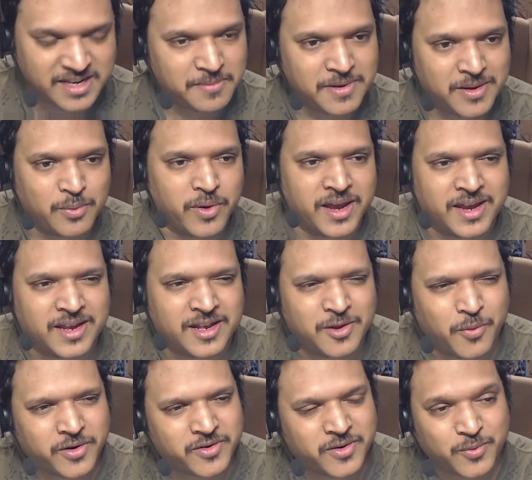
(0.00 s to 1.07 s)
been waiting and
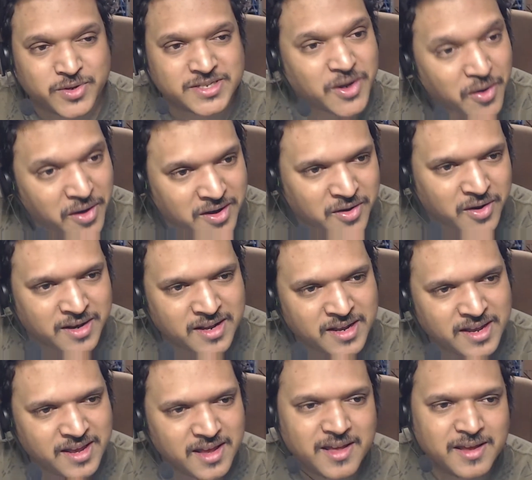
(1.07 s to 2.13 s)
you're wondering what's going on.
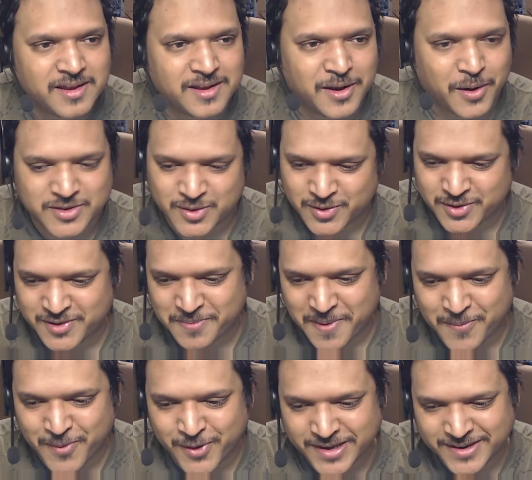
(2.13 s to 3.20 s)
You know, I was talking to my
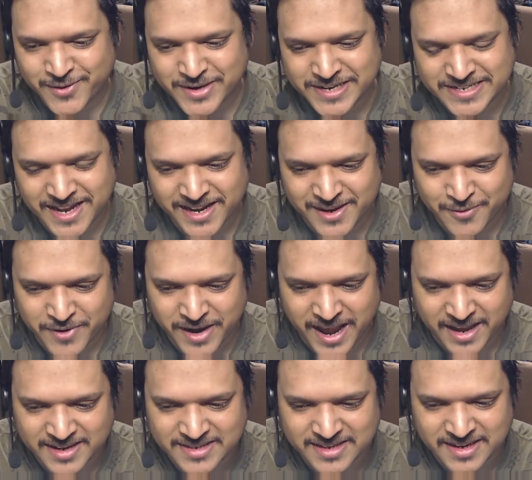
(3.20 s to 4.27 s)
boy Grease Lightning
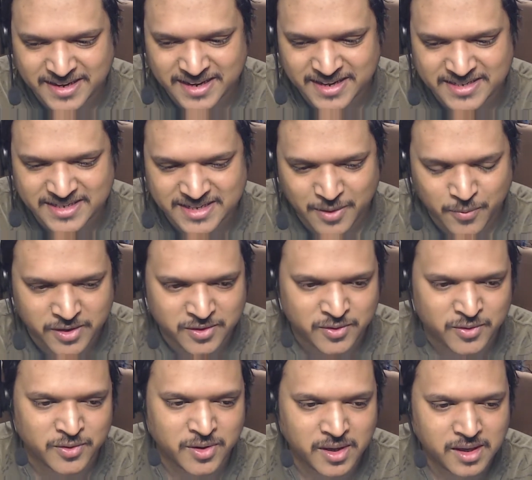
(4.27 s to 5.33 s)
Reacts, and he's someone
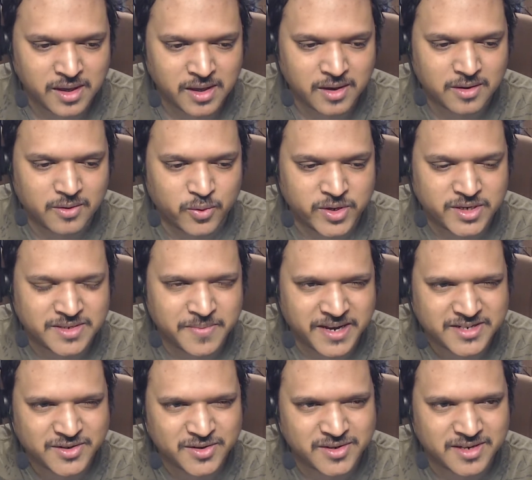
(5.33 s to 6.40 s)
who always
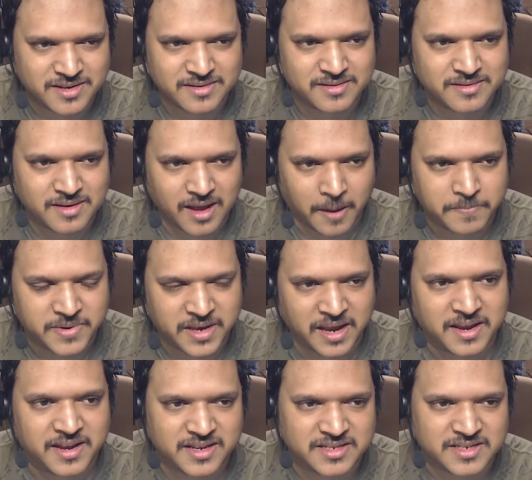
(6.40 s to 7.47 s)
makes sure to
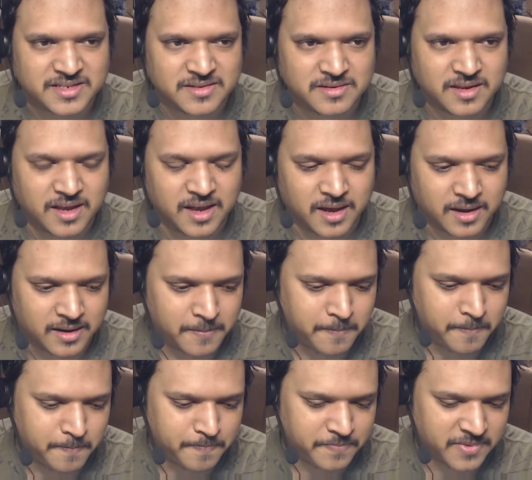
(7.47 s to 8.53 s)
update his
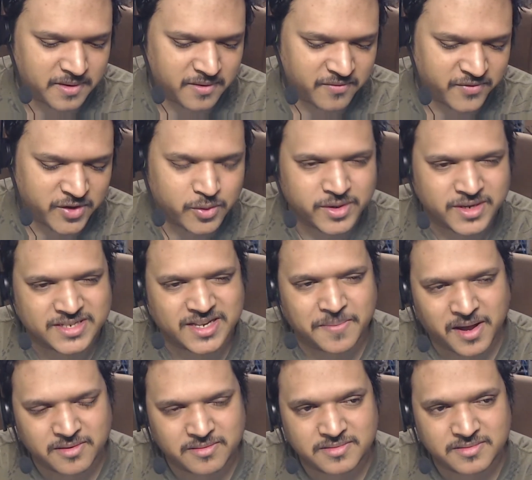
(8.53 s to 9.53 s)
viewers about